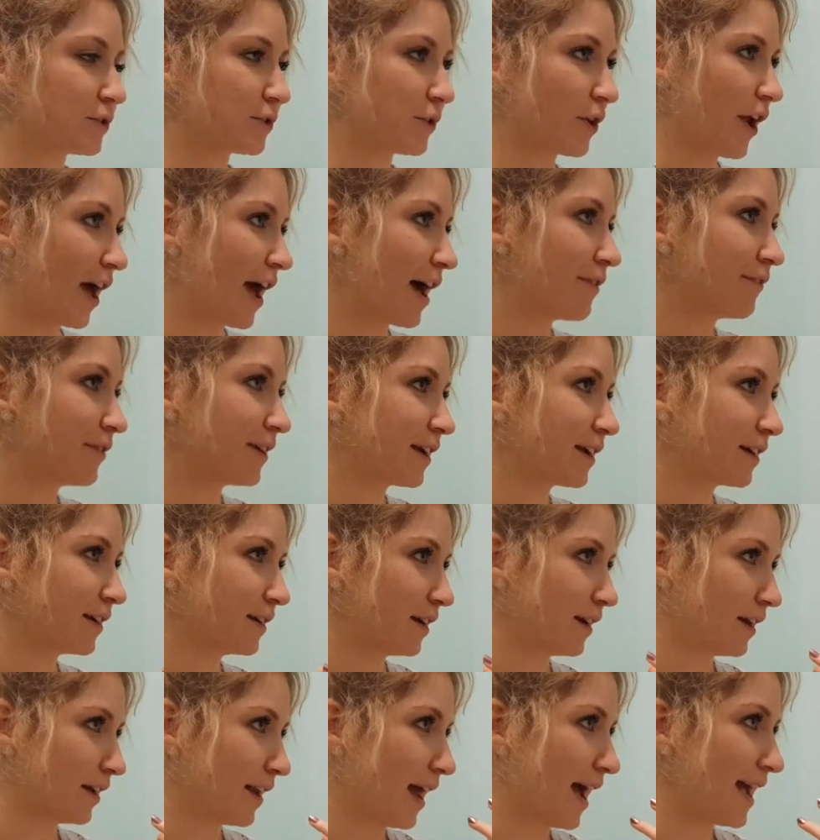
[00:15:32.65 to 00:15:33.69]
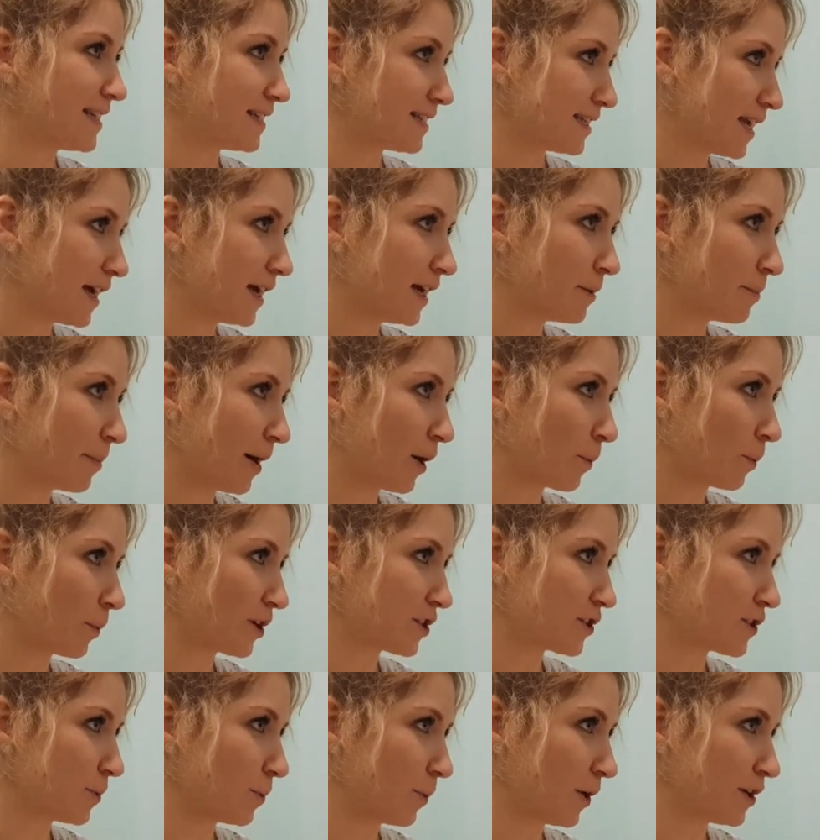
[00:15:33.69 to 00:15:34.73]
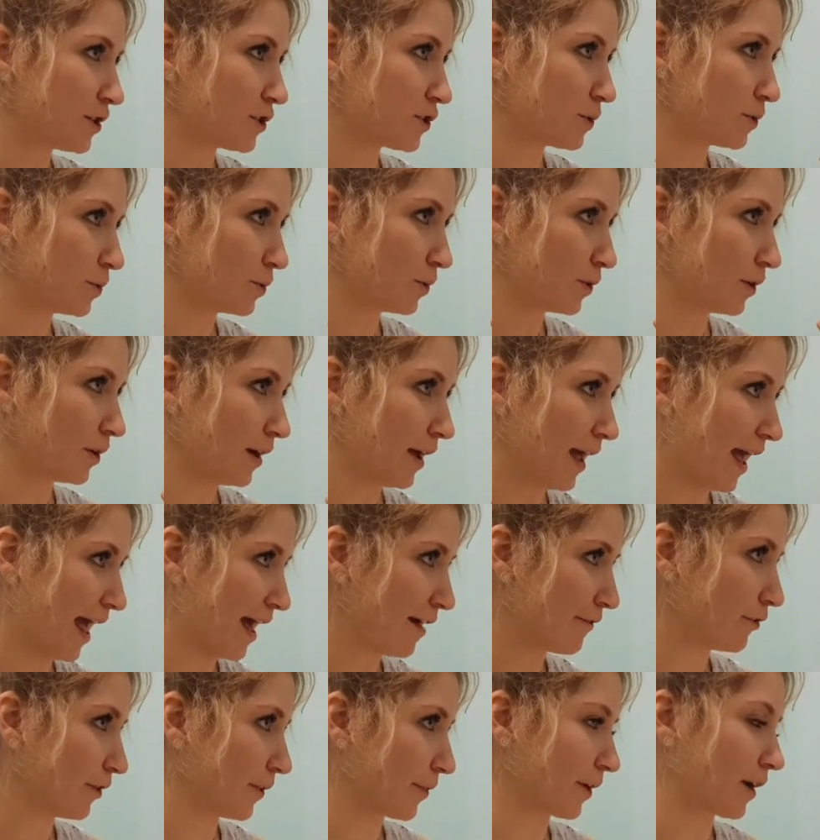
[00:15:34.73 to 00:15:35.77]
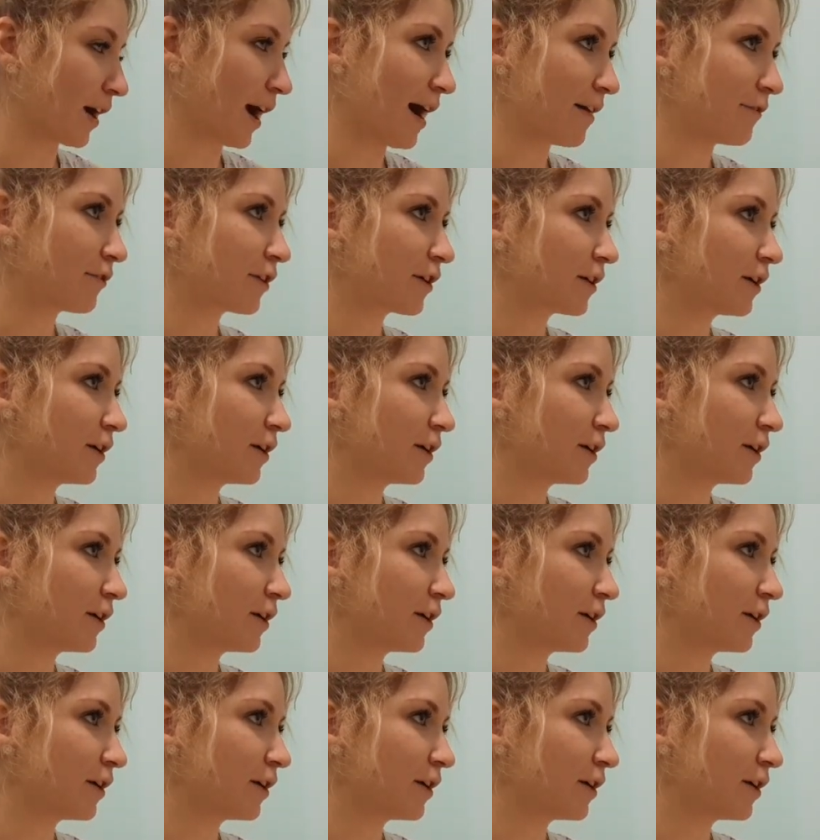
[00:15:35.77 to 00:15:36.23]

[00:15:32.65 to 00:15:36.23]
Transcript: do you have an idea about what you want to have on the cover?